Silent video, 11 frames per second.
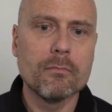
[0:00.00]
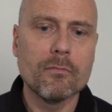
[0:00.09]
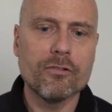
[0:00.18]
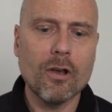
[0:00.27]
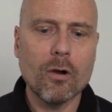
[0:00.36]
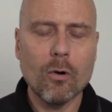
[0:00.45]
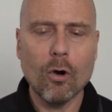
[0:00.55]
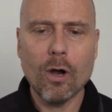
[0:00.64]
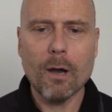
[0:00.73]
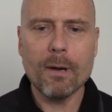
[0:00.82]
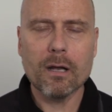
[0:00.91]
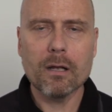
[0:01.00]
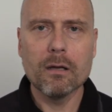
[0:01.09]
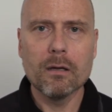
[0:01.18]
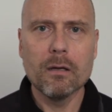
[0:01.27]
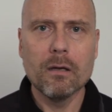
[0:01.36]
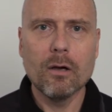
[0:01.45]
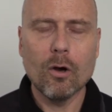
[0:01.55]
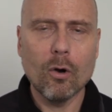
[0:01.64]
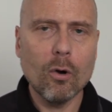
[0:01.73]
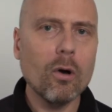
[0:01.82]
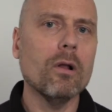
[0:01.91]
So among
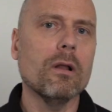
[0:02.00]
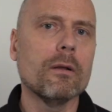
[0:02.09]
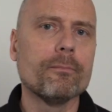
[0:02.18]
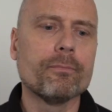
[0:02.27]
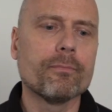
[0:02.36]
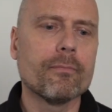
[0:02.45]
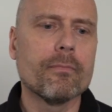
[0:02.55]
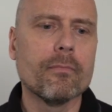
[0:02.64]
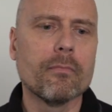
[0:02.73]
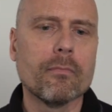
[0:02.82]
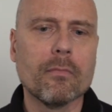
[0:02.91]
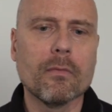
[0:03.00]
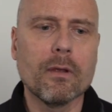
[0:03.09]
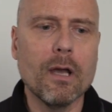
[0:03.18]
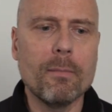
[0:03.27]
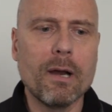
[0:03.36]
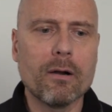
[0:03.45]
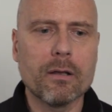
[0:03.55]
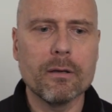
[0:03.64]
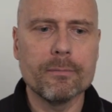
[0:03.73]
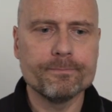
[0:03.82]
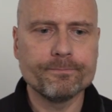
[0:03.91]
all
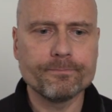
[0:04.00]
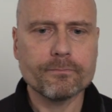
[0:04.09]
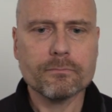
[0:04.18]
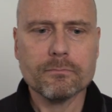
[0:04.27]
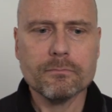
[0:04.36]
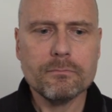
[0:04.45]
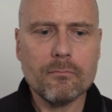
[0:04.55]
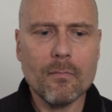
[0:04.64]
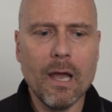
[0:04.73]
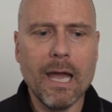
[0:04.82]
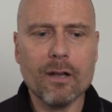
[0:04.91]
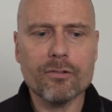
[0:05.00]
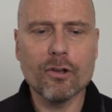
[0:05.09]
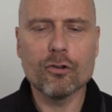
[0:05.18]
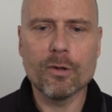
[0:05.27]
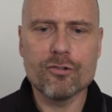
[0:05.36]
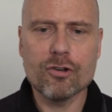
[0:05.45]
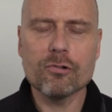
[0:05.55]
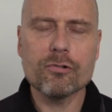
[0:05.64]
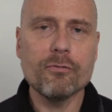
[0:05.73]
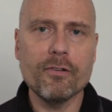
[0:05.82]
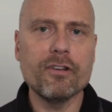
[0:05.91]
American households with
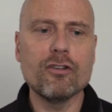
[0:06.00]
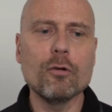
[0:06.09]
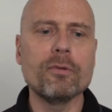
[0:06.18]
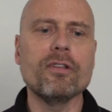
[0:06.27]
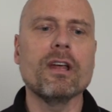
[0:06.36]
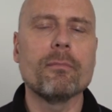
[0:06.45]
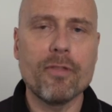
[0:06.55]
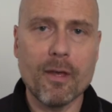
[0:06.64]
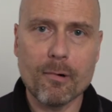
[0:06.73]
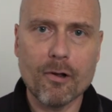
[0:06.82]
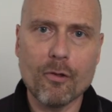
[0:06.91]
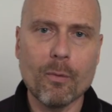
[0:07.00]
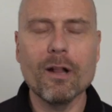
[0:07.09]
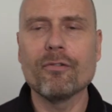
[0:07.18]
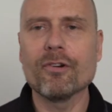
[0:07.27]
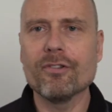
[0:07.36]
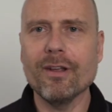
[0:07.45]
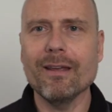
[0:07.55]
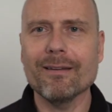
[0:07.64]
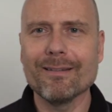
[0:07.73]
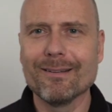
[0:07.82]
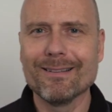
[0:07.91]
children, 52% of them are on the welfare
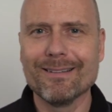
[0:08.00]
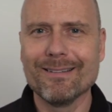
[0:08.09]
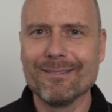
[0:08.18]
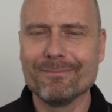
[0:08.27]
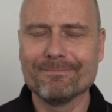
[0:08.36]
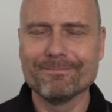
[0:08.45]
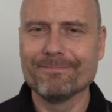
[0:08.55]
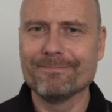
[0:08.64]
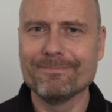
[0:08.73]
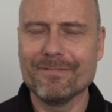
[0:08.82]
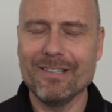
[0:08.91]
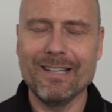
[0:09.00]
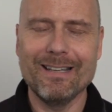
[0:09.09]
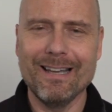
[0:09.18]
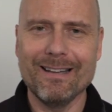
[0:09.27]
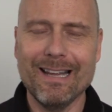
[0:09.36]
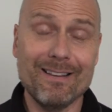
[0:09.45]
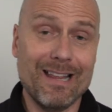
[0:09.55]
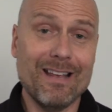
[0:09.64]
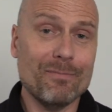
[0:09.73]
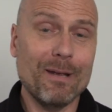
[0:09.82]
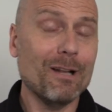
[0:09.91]
state. See,
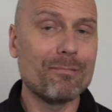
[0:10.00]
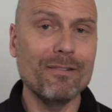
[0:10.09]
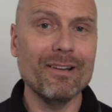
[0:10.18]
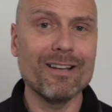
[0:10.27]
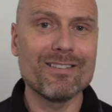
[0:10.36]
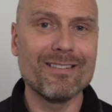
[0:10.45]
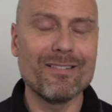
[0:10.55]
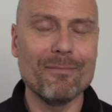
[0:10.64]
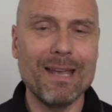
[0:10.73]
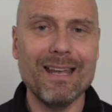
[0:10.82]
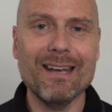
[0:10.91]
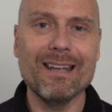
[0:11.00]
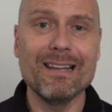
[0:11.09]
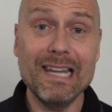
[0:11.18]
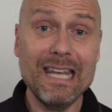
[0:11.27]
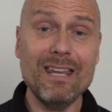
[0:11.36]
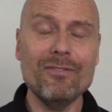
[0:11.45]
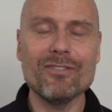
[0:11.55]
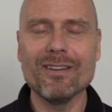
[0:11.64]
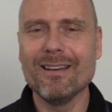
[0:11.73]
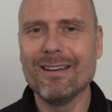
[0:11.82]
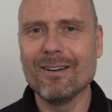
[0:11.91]
there's male privilege. The man leaves,
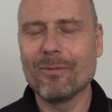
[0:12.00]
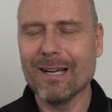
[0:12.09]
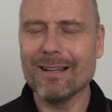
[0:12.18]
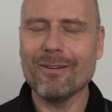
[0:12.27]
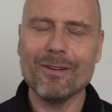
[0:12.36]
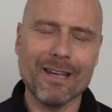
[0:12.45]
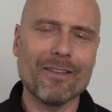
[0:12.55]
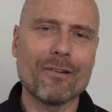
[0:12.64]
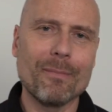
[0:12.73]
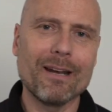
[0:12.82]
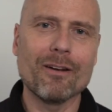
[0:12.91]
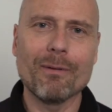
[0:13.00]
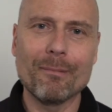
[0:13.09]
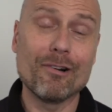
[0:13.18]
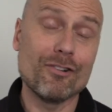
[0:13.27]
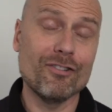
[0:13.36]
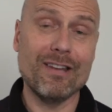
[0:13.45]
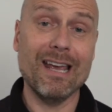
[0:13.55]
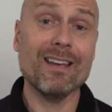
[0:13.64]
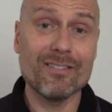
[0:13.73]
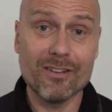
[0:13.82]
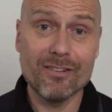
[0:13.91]
well, all the other men and women are just
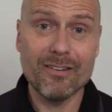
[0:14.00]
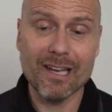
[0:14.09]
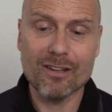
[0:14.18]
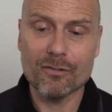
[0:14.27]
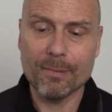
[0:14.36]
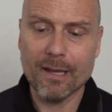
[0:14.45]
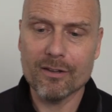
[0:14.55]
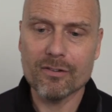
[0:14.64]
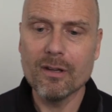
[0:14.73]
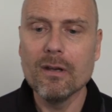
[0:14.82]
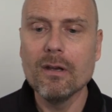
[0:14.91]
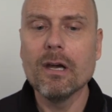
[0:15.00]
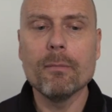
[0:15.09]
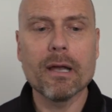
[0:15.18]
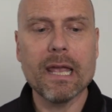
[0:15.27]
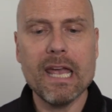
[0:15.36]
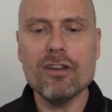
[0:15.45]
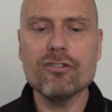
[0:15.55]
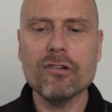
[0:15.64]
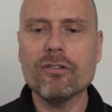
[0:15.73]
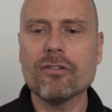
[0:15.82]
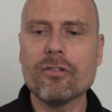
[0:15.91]
taxed to take his place. Among
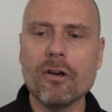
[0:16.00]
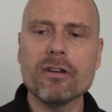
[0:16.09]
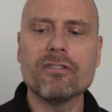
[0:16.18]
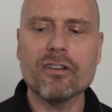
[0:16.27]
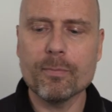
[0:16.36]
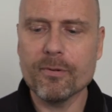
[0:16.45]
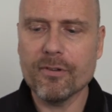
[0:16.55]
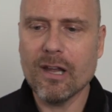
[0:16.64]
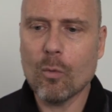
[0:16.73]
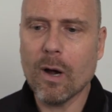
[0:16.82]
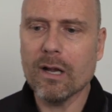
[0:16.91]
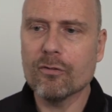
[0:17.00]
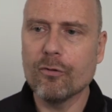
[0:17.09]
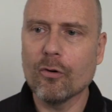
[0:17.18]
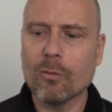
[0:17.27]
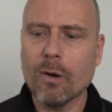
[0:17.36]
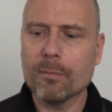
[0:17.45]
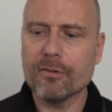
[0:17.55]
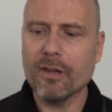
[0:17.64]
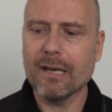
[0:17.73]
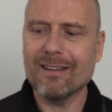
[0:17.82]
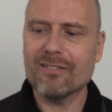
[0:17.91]
Asians, 36%, whites,
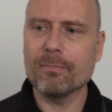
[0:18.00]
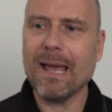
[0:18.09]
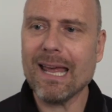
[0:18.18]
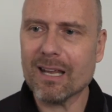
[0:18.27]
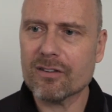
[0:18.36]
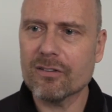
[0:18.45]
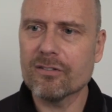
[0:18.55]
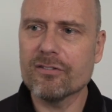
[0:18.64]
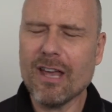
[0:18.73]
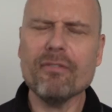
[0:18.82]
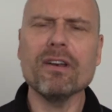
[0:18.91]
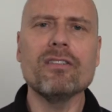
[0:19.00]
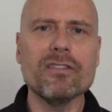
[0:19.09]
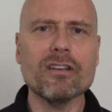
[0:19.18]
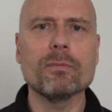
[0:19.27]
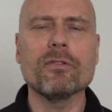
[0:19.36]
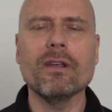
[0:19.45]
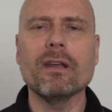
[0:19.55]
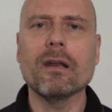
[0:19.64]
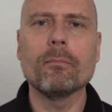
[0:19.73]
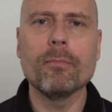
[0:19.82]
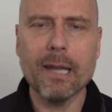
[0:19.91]
41%, Hispanics,
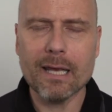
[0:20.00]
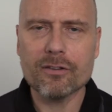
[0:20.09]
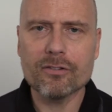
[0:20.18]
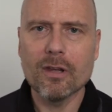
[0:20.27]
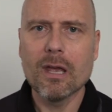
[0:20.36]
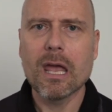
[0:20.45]
76%, and blacks,